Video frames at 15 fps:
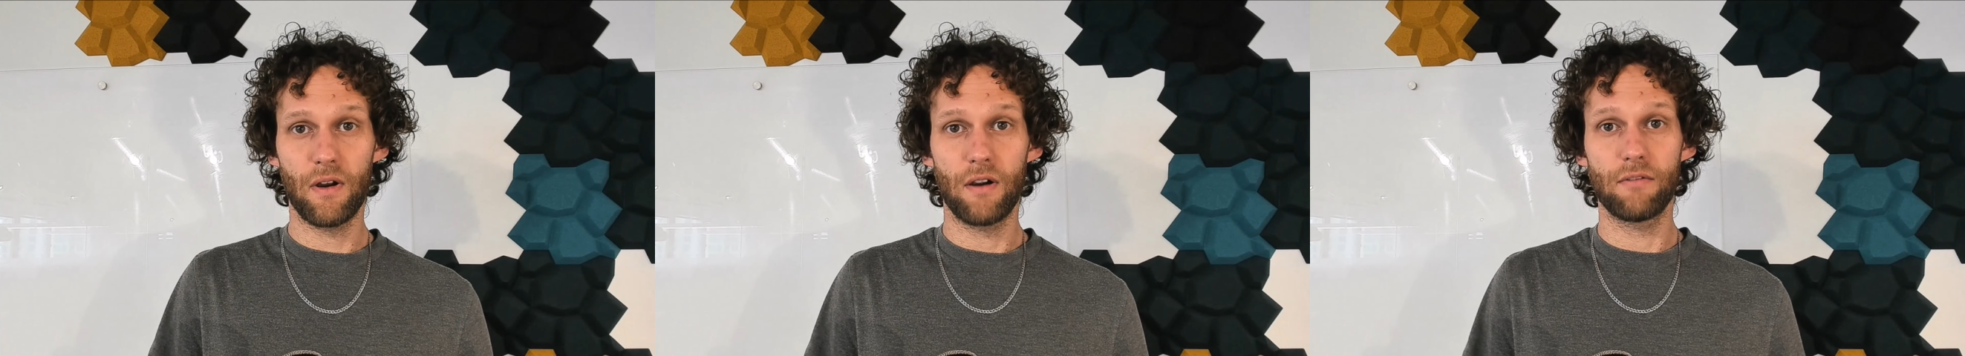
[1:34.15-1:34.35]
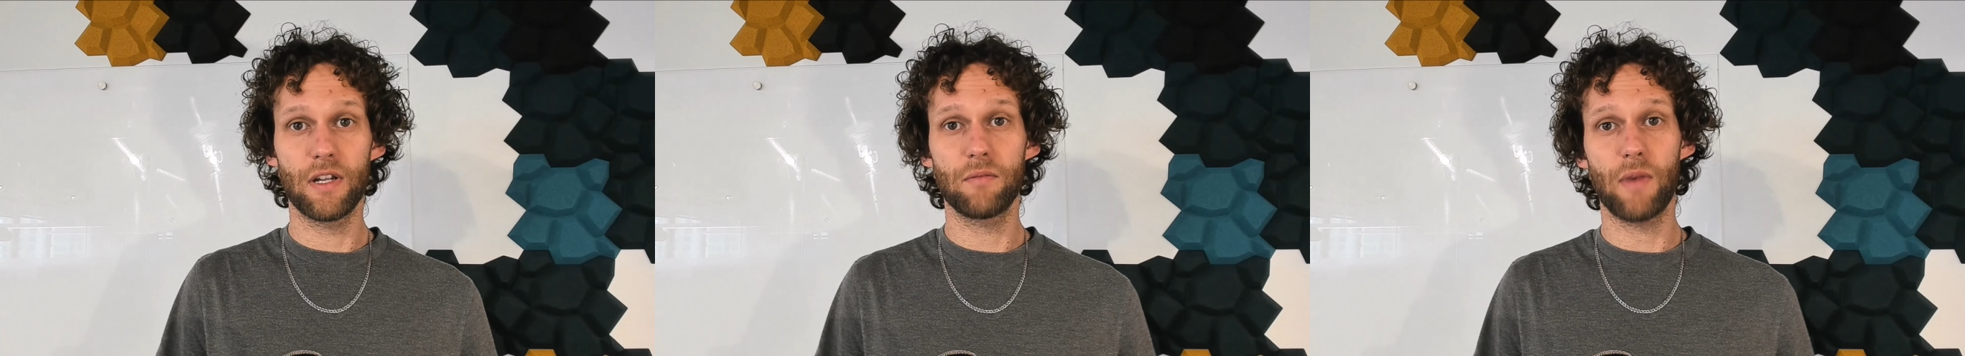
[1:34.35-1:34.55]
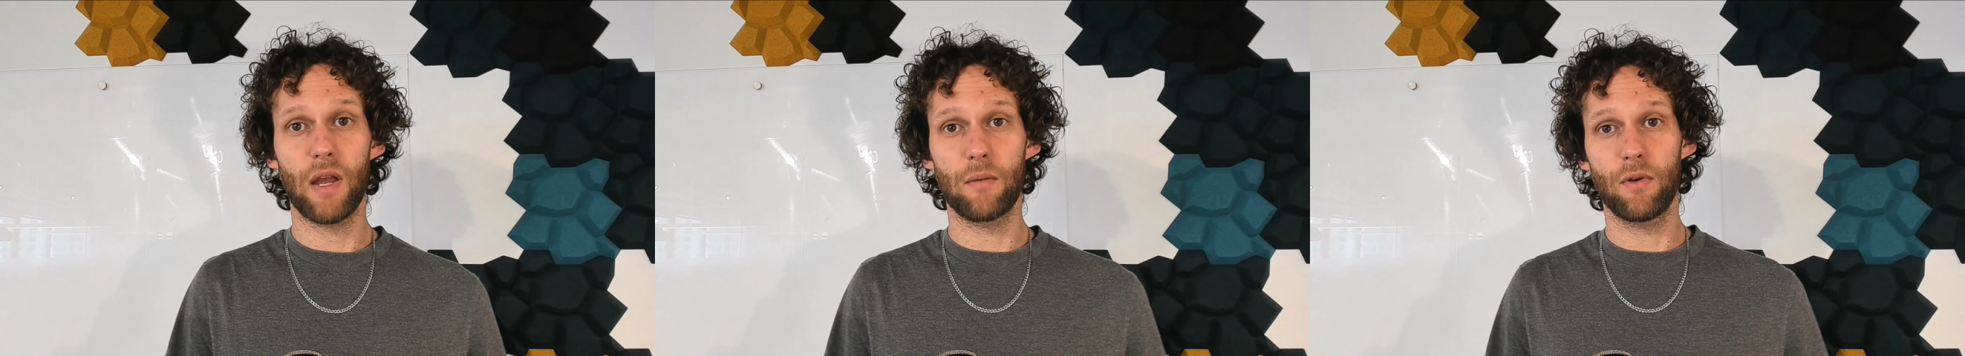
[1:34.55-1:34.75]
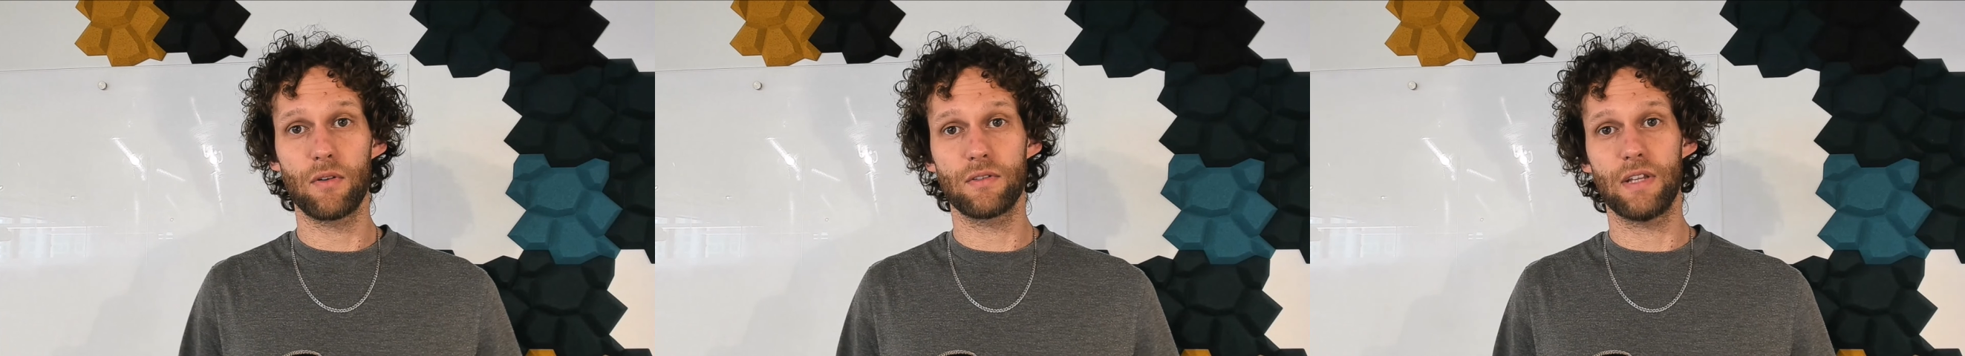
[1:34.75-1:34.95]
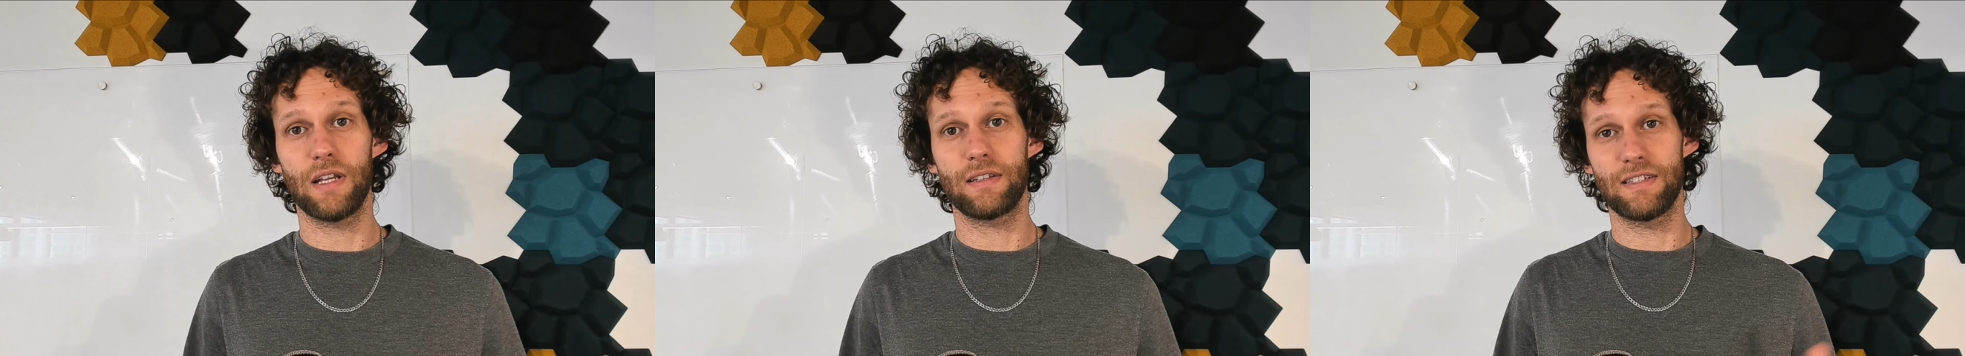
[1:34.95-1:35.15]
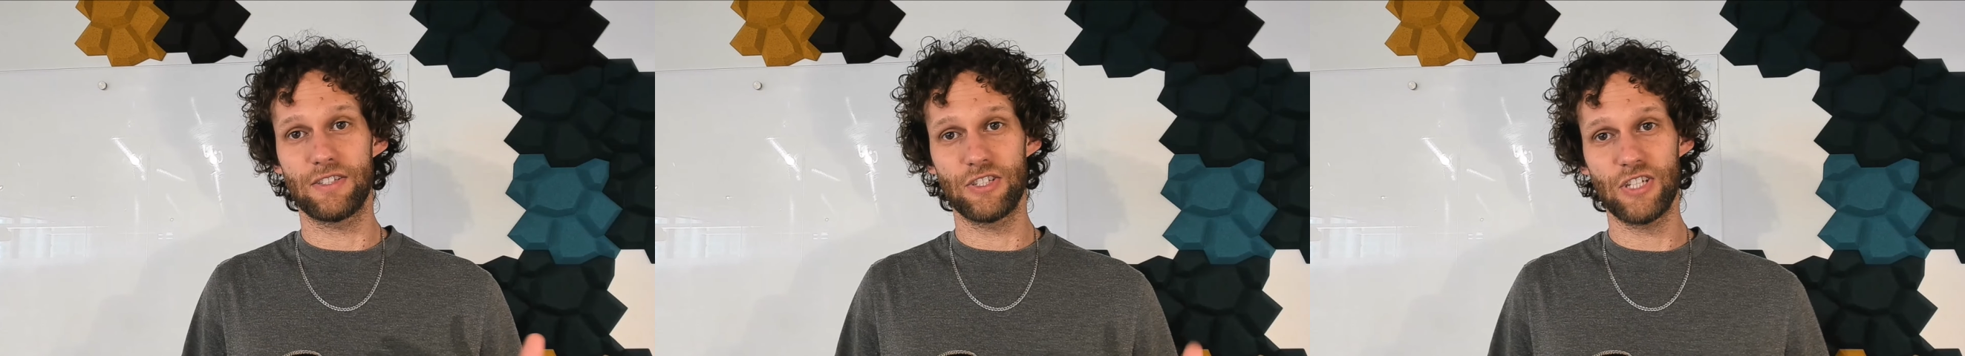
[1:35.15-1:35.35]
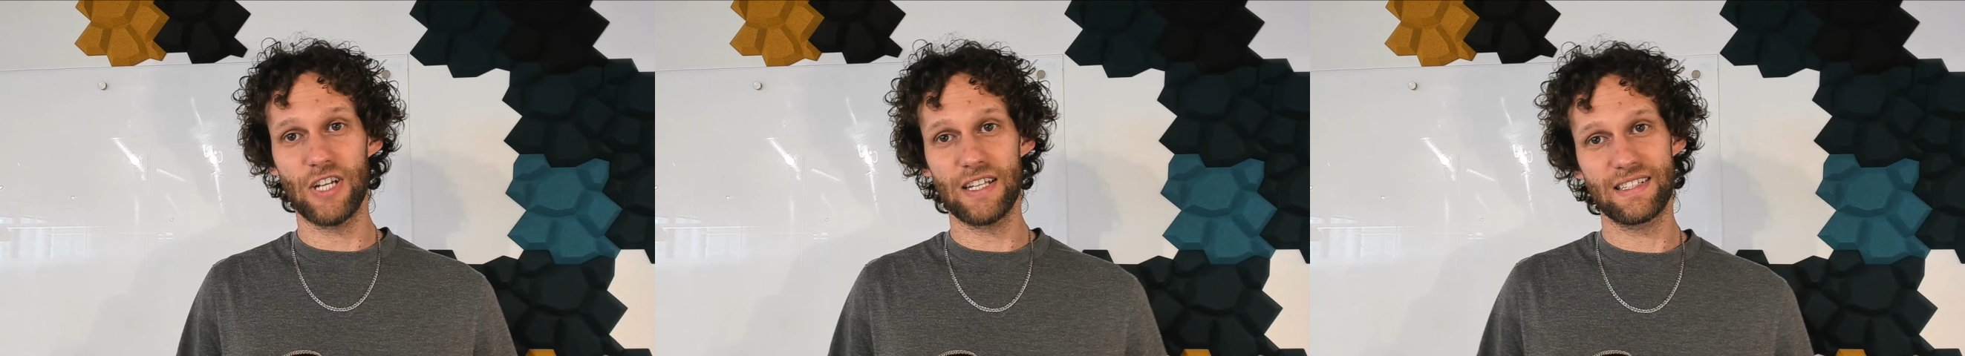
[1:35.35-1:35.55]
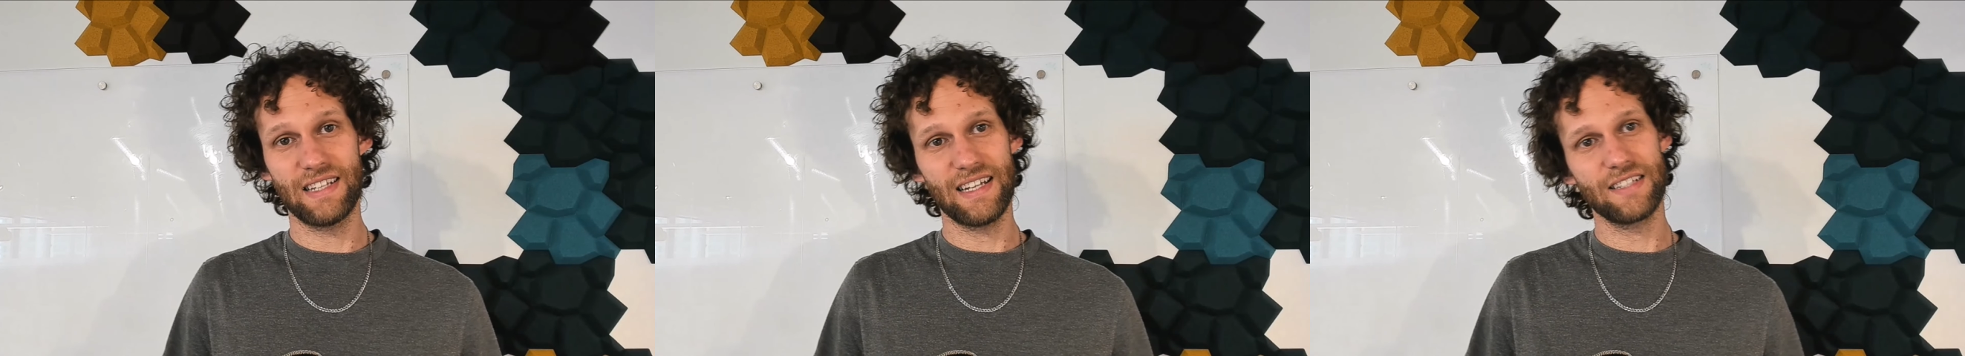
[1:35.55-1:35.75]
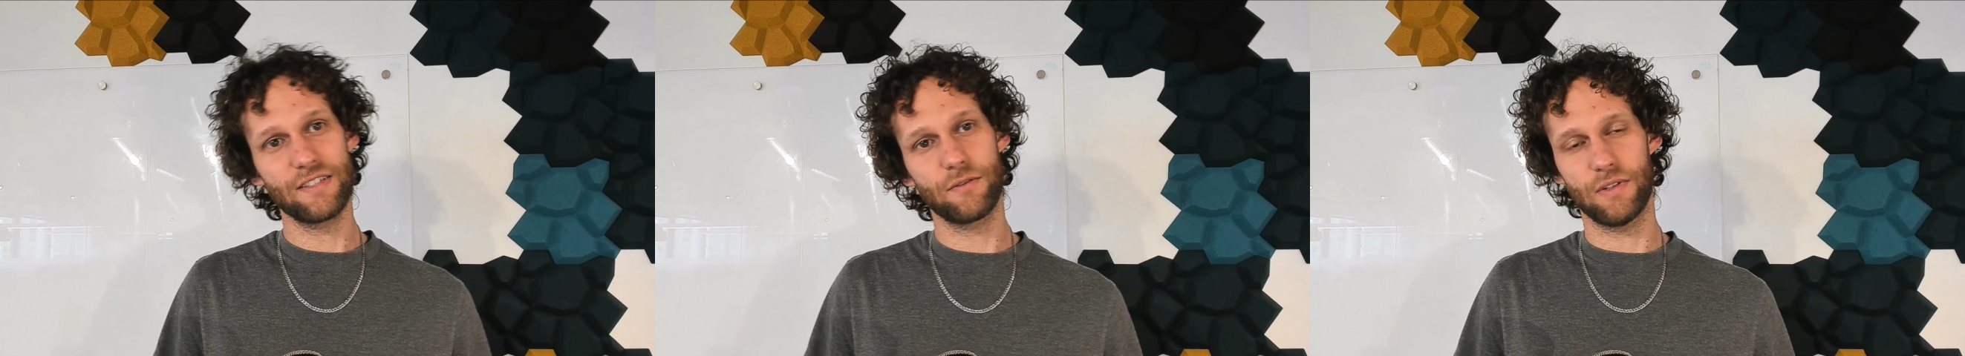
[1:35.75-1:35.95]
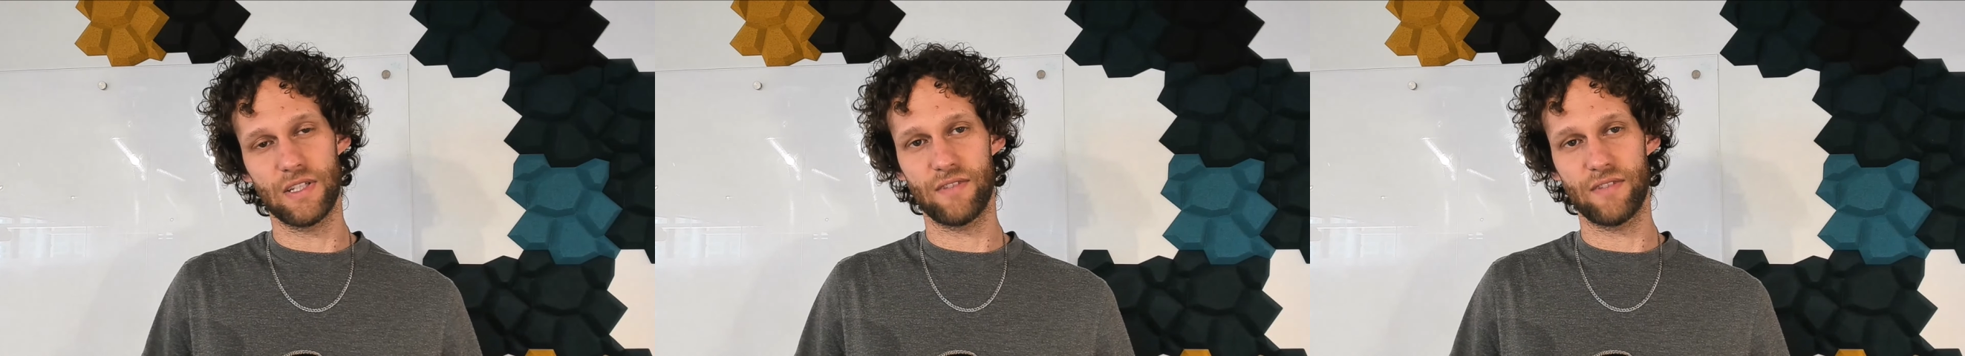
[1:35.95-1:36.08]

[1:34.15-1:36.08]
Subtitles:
read my blog that is just next to this